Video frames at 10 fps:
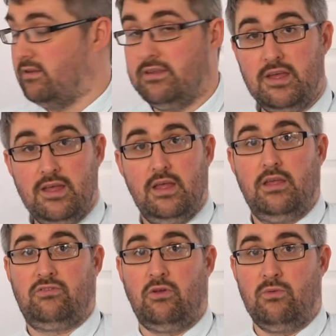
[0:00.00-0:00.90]
can
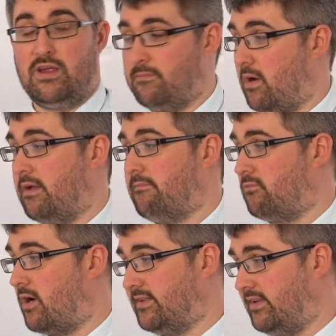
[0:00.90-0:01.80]
still read my
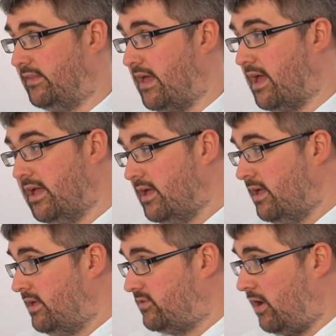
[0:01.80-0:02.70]
writing there.
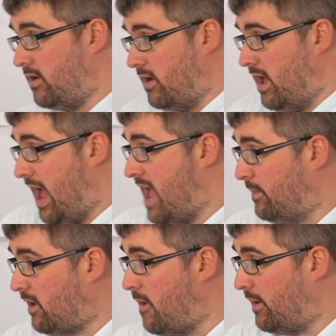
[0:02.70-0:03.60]
So
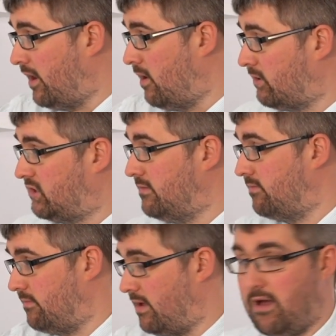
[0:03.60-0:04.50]
hemoglobin and oxygen,
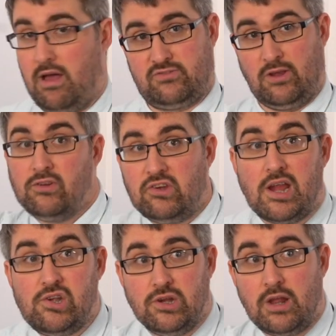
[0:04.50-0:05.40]

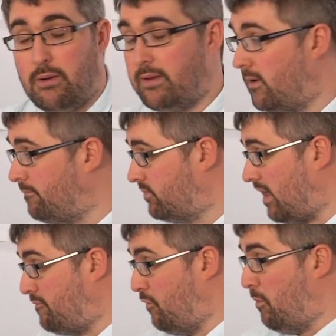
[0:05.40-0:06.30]
association going on,
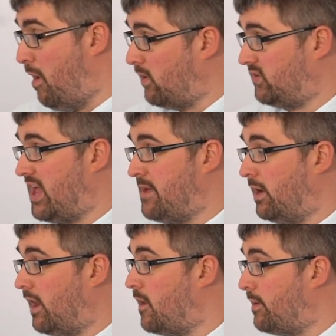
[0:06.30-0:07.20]
they form
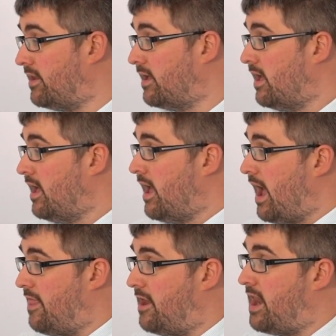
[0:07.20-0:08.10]
oxyhemoglobin,
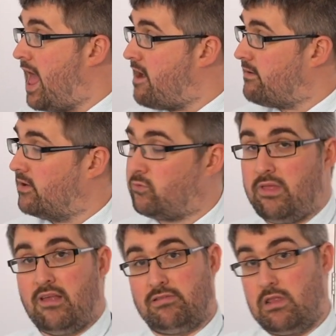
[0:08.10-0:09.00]
and then in areas where
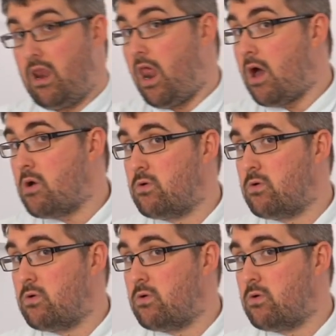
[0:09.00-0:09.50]
there's low